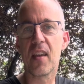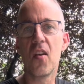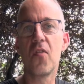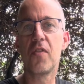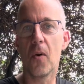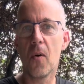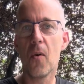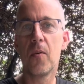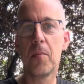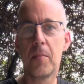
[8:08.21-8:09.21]
If you all
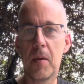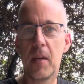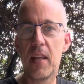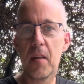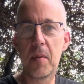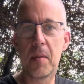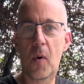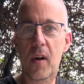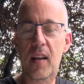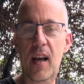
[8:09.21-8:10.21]
would be a little bit
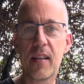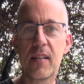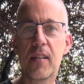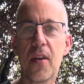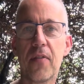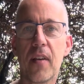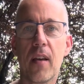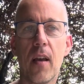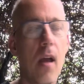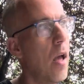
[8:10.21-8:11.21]
more kind in traffic,
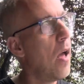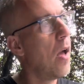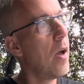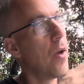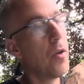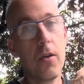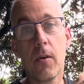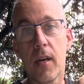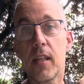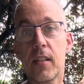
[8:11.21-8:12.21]

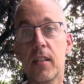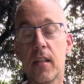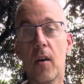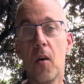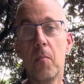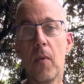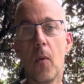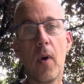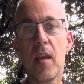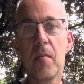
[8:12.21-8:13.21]
your ass is at home
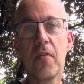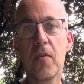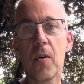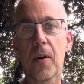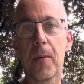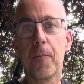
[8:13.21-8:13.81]
way before.